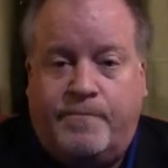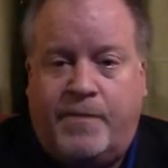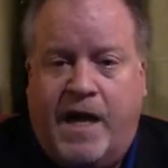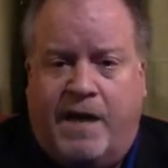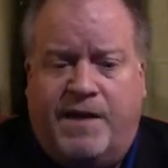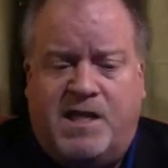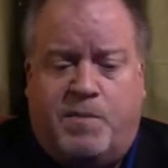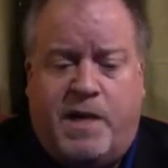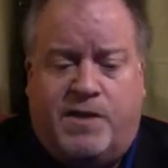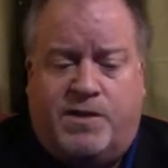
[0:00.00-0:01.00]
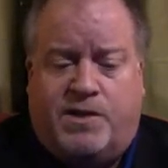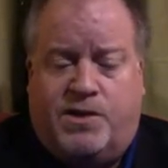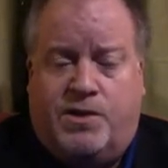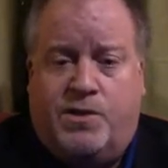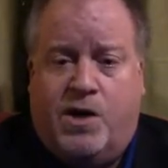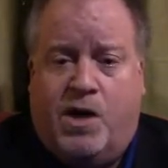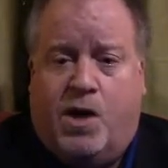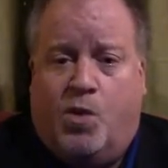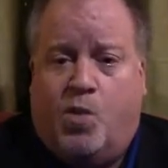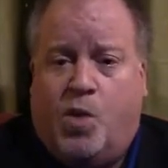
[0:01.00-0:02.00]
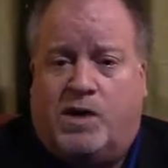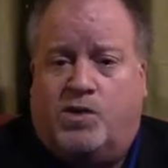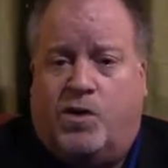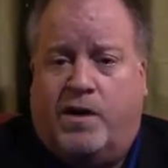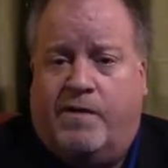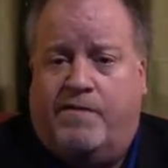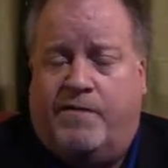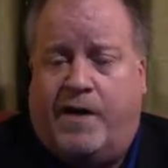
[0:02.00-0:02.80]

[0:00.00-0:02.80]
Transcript: And this speaks to what sort of